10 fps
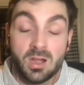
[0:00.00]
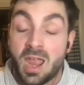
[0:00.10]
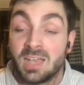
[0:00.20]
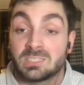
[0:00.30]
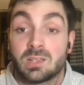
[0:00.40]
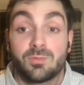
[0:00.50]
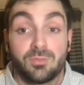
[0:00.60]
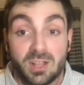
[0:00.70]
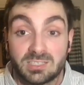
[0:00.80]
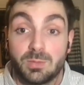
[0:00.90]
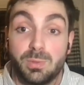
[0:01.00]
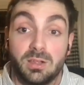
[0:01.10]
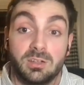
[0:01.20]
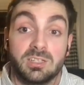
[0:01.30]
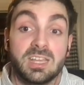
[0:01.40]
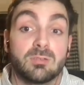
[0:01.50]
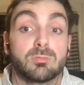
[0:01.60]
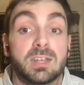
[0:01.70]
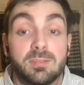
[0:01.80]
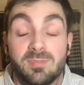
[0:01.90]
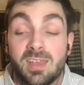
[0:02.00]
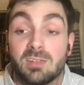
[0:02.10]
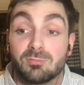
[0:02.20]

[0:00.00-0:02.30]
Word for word: as flexibility and re-